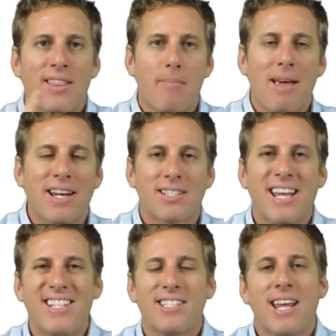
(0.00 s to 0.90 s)
they make
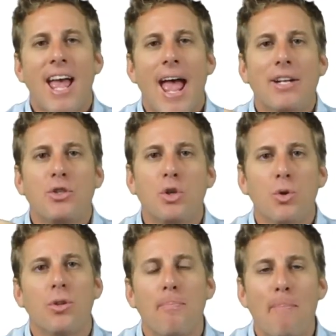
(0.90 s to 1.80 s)
sense, and
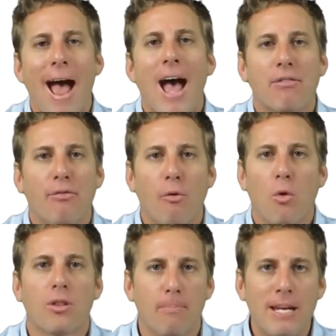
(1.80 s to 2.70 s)
do the math
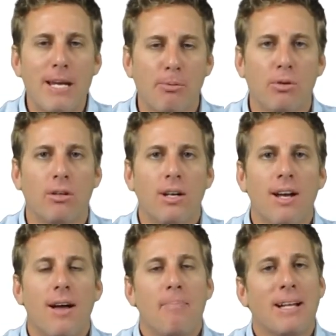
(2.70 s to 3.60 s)
for the people,
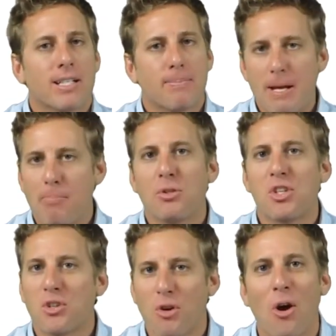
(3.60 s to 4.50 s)
because people
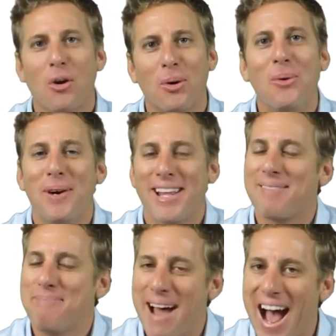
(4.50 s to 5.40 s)
struggle
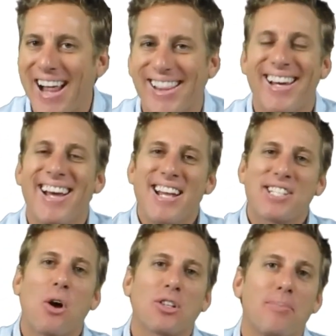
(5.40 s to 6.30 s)
with math.
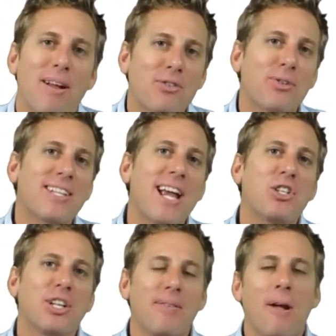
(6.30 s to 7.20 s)
It's called
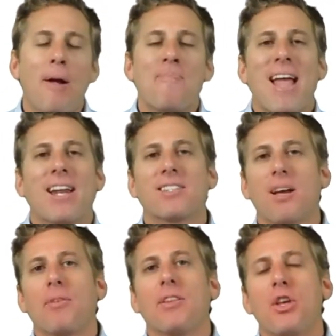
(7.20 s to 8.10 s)
dimensionalization, and it's
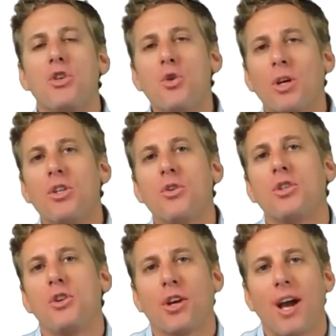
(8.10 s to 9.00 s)
something that you can use
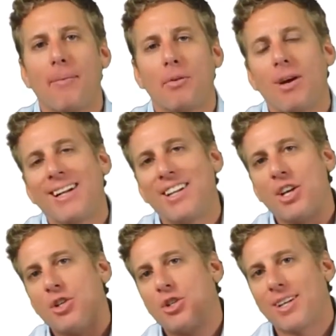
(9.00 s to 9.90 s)
in your copywriting
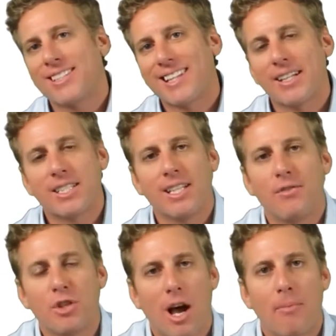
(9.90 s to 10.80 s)
just like
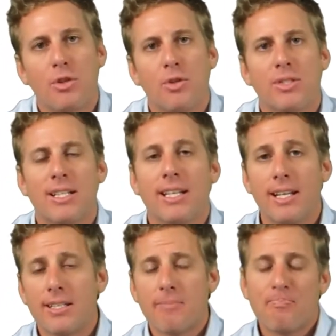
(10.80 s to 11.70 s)
Steve Jobs used in
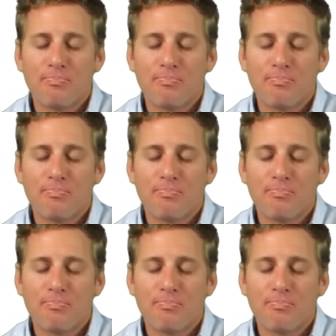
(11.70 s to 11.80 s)
his.